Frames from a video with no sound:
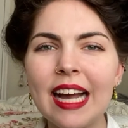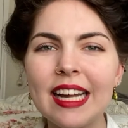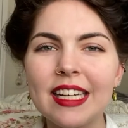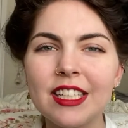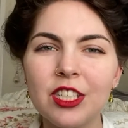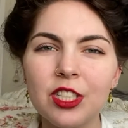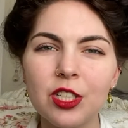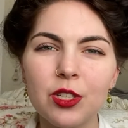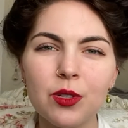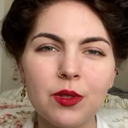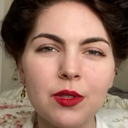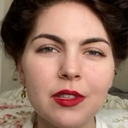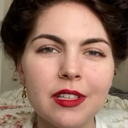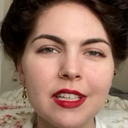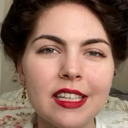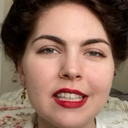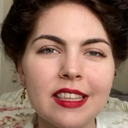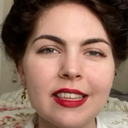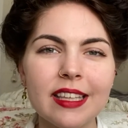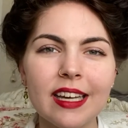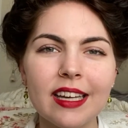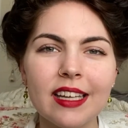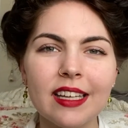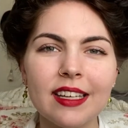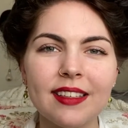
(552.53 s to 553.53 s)
I do think
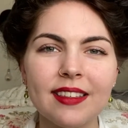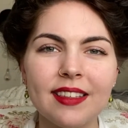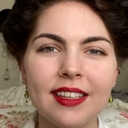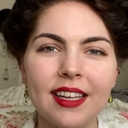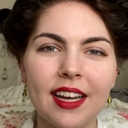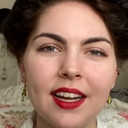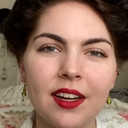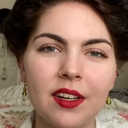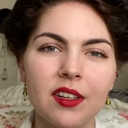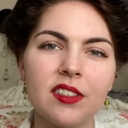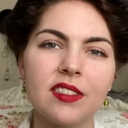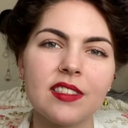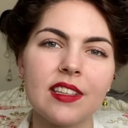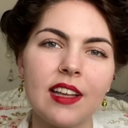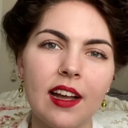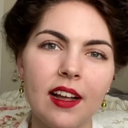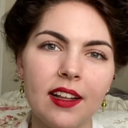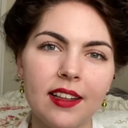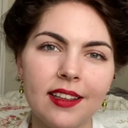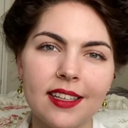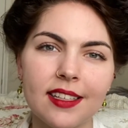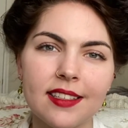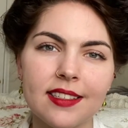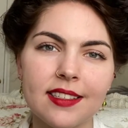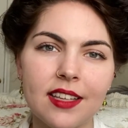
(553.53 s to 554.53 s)
that the
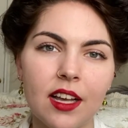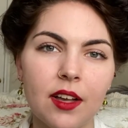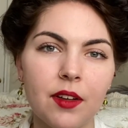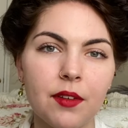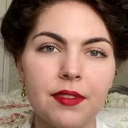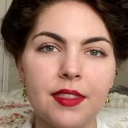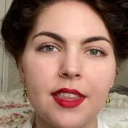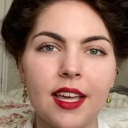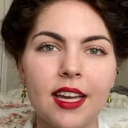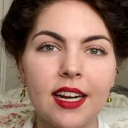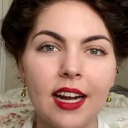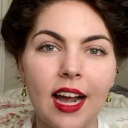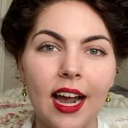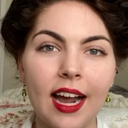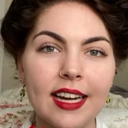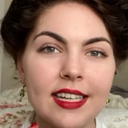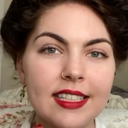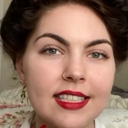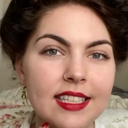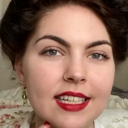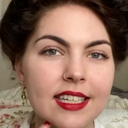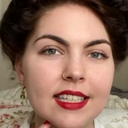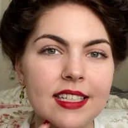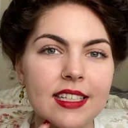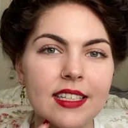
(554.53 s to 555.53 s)
hairstyle itself that I
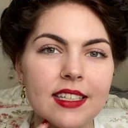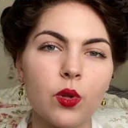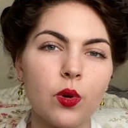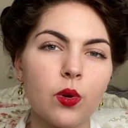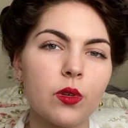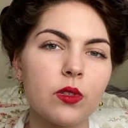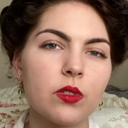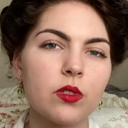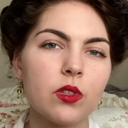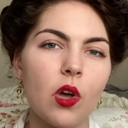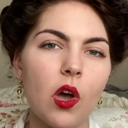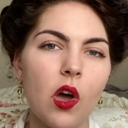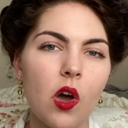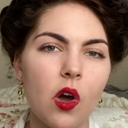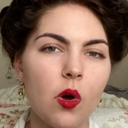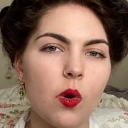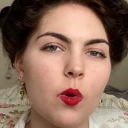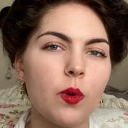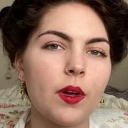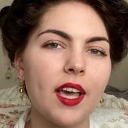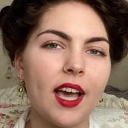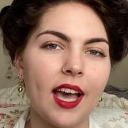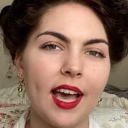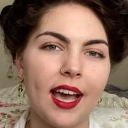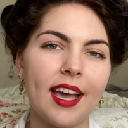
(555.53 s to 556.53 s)
did looks
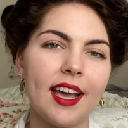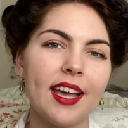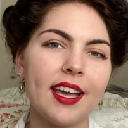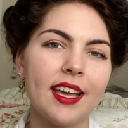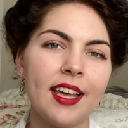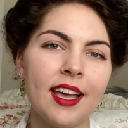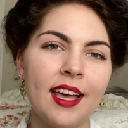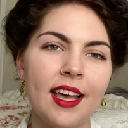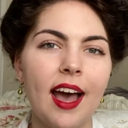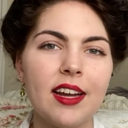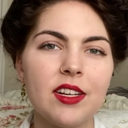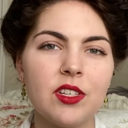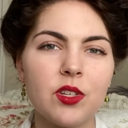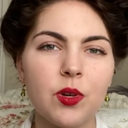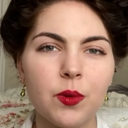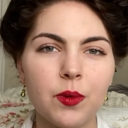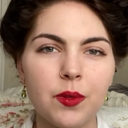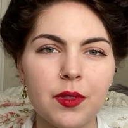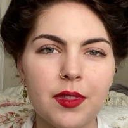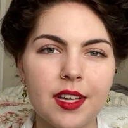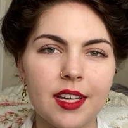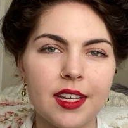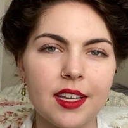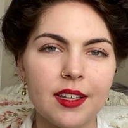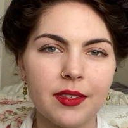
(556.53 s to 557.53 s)
okay. I don't
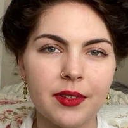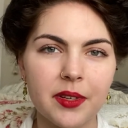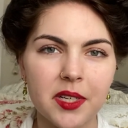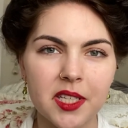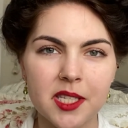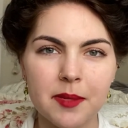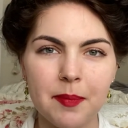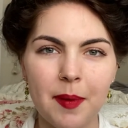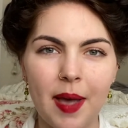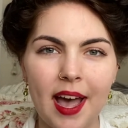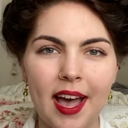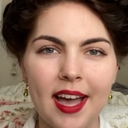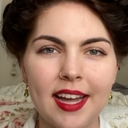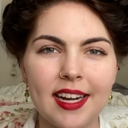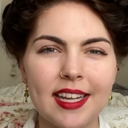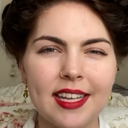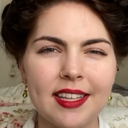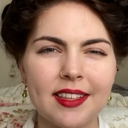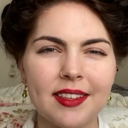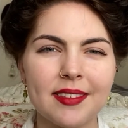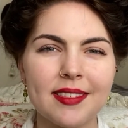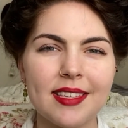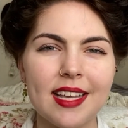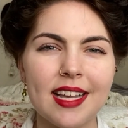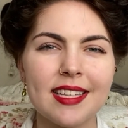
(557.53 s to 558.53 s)
think it looks
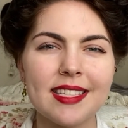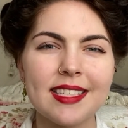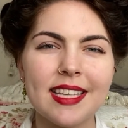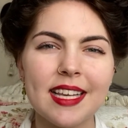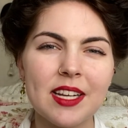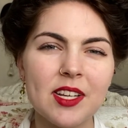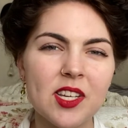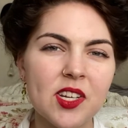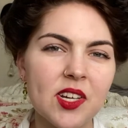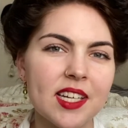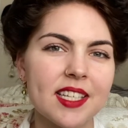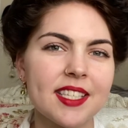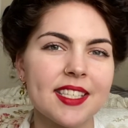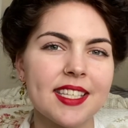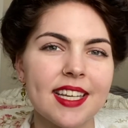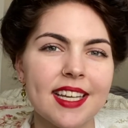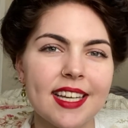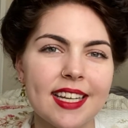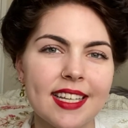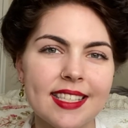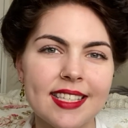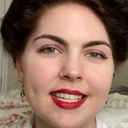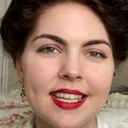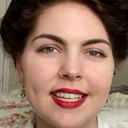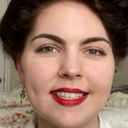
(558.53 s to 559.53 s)
bad. It's interesting.
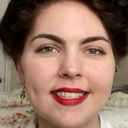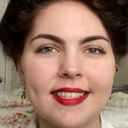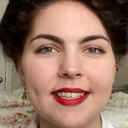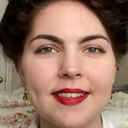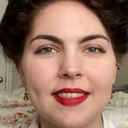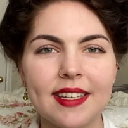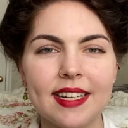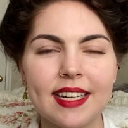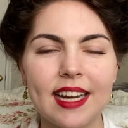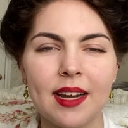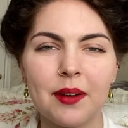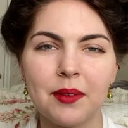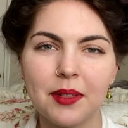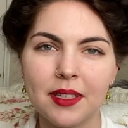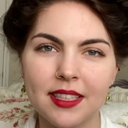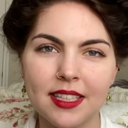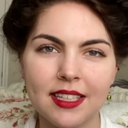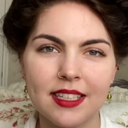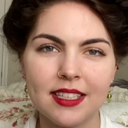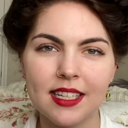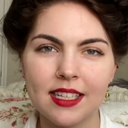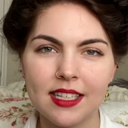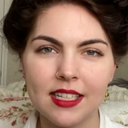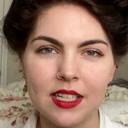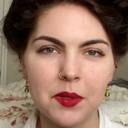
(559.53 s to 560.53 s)
It's not something I would
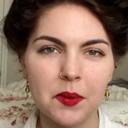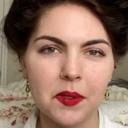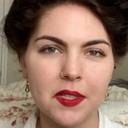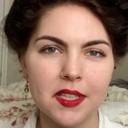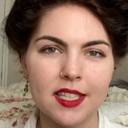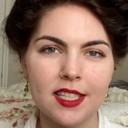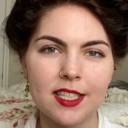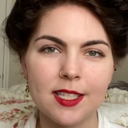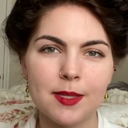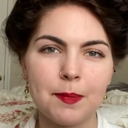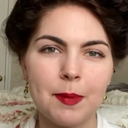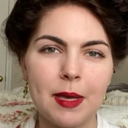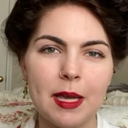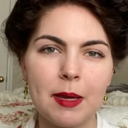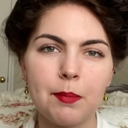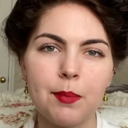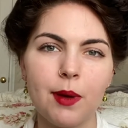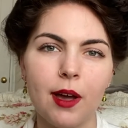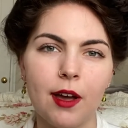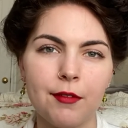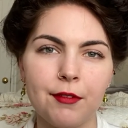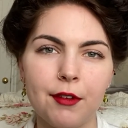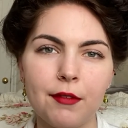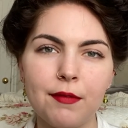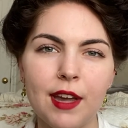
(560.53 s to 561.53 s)
think to do with this big
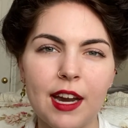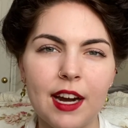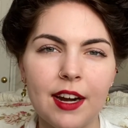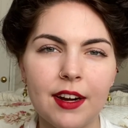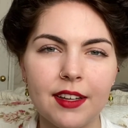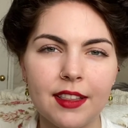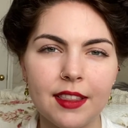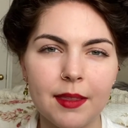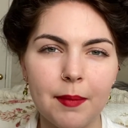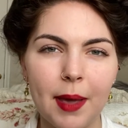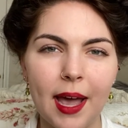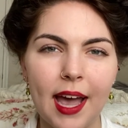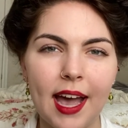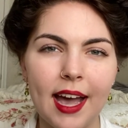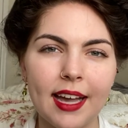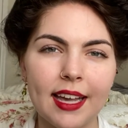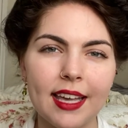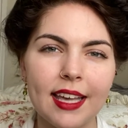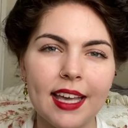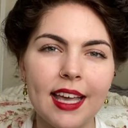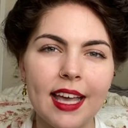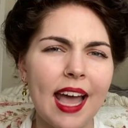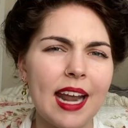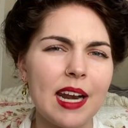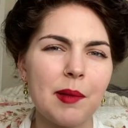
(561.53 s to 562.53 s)
puff of hair in the back
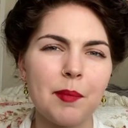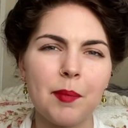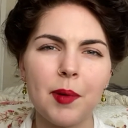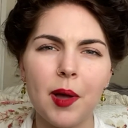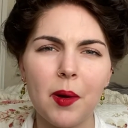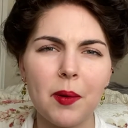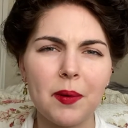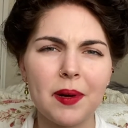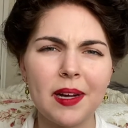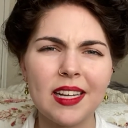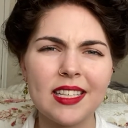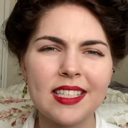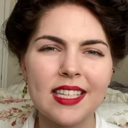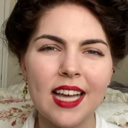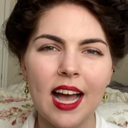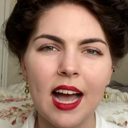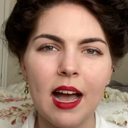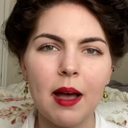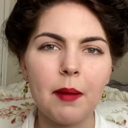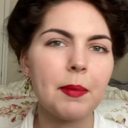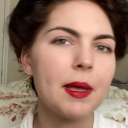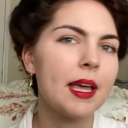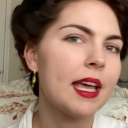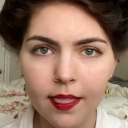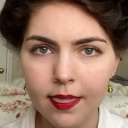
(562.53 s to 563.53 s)
and a bow on
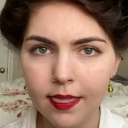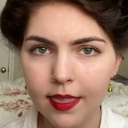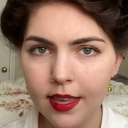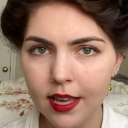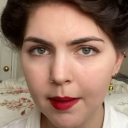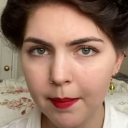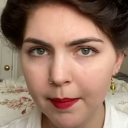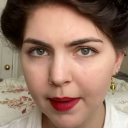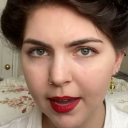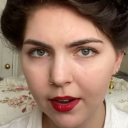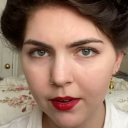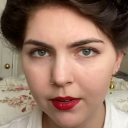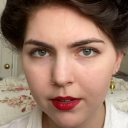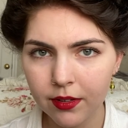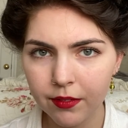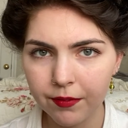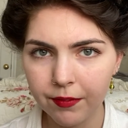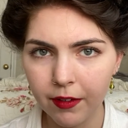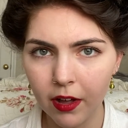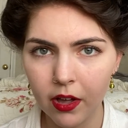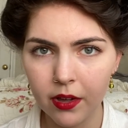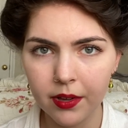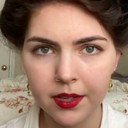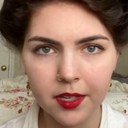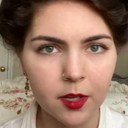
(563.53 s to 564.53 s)
top. The amount of
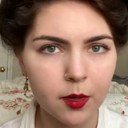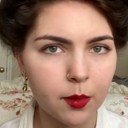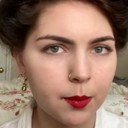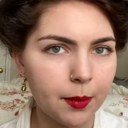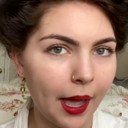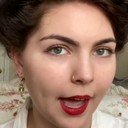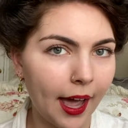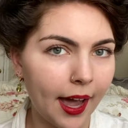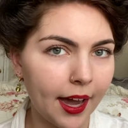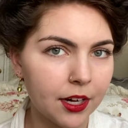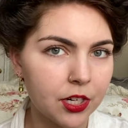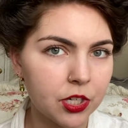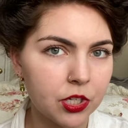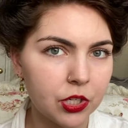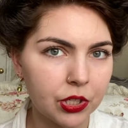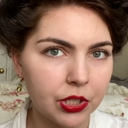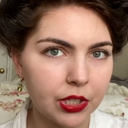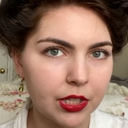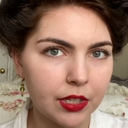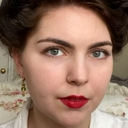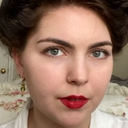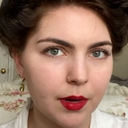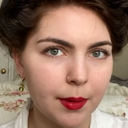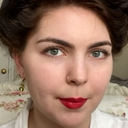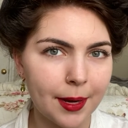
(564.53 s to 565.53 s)
volume
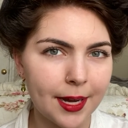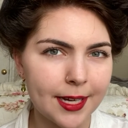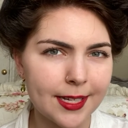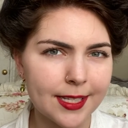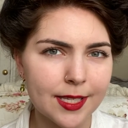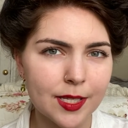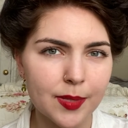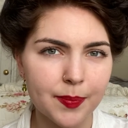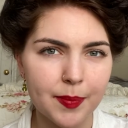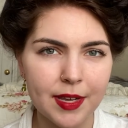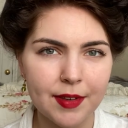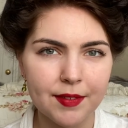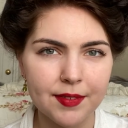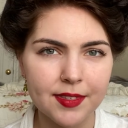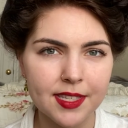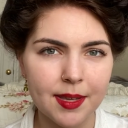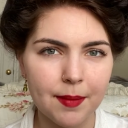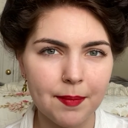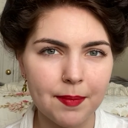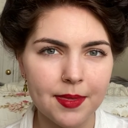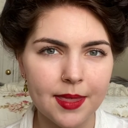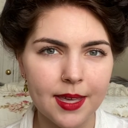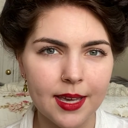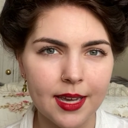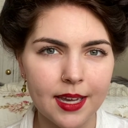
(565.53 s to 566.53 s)
actually reminds me of
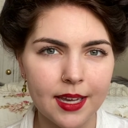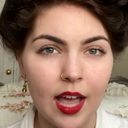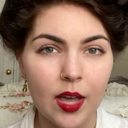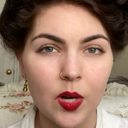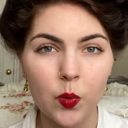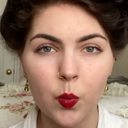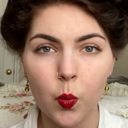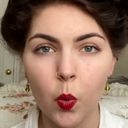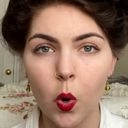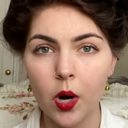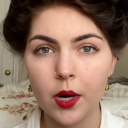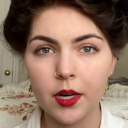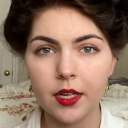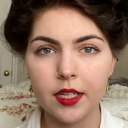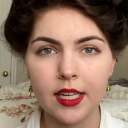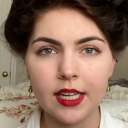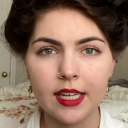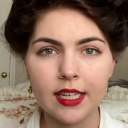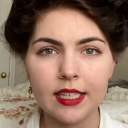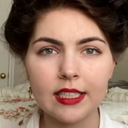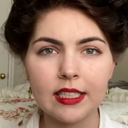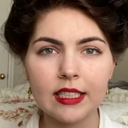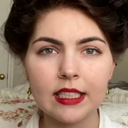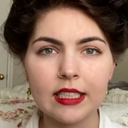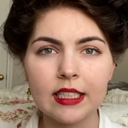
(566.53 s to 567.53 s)
something
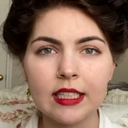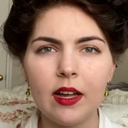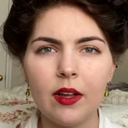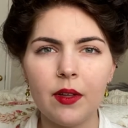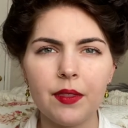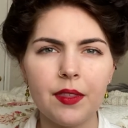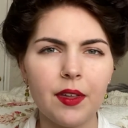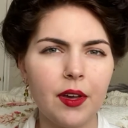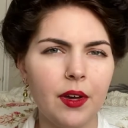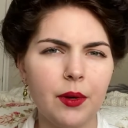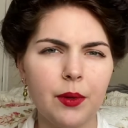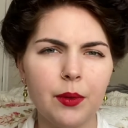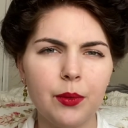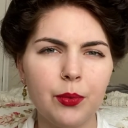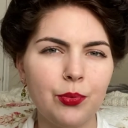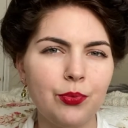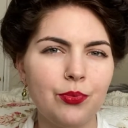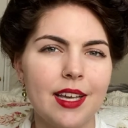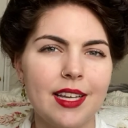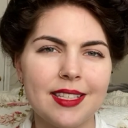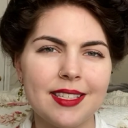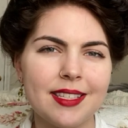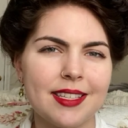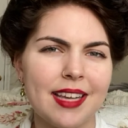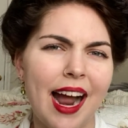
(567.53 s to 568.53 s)
Edwardian, although
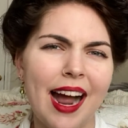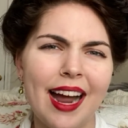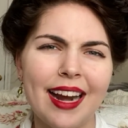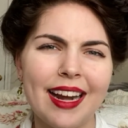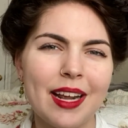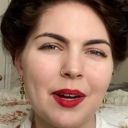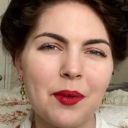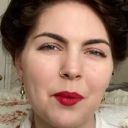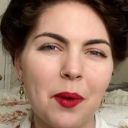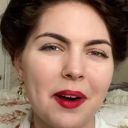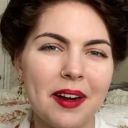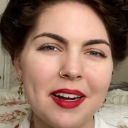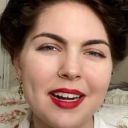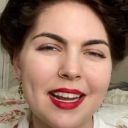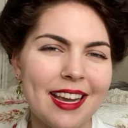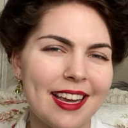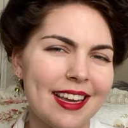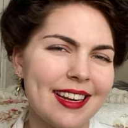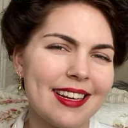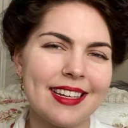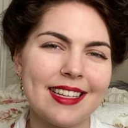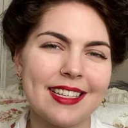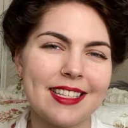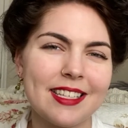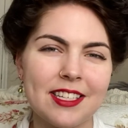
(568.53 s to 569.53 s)
it's not
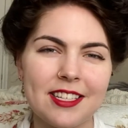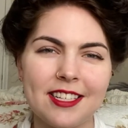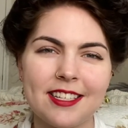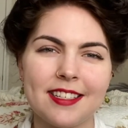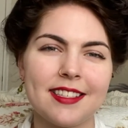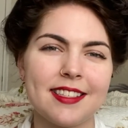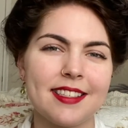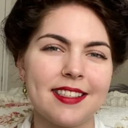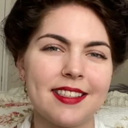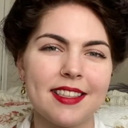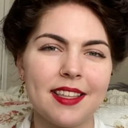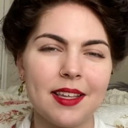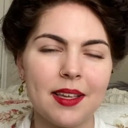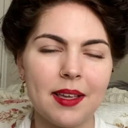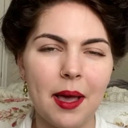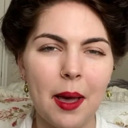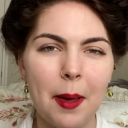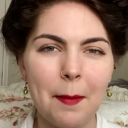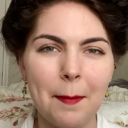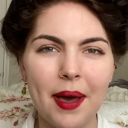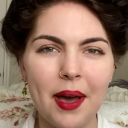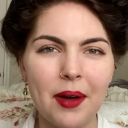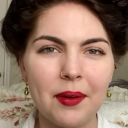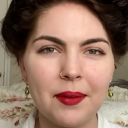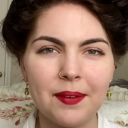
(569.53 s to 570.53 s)
Edwardian, it's just the
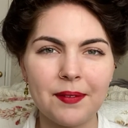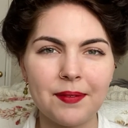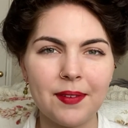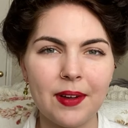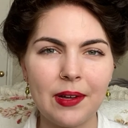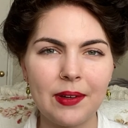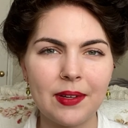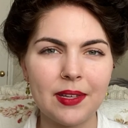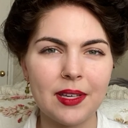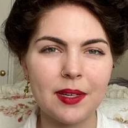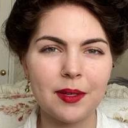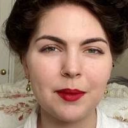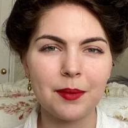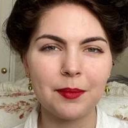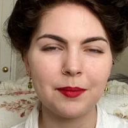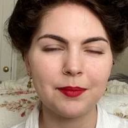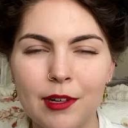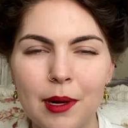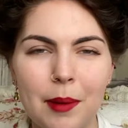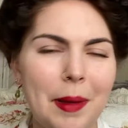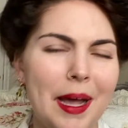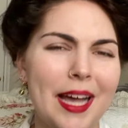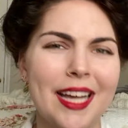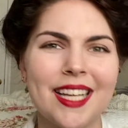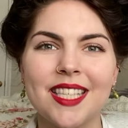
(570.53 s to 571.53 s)
amount of volume
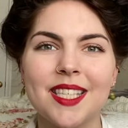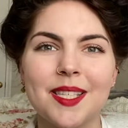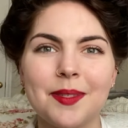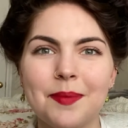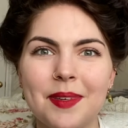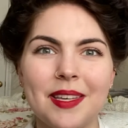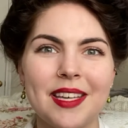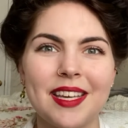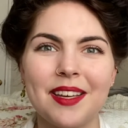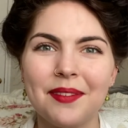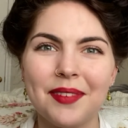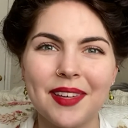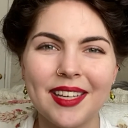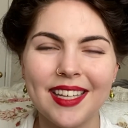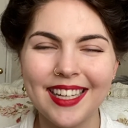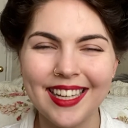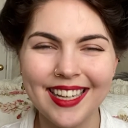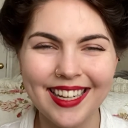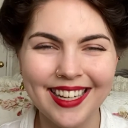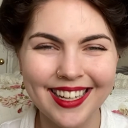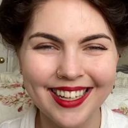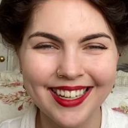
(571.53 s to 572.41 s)
reminds me of it.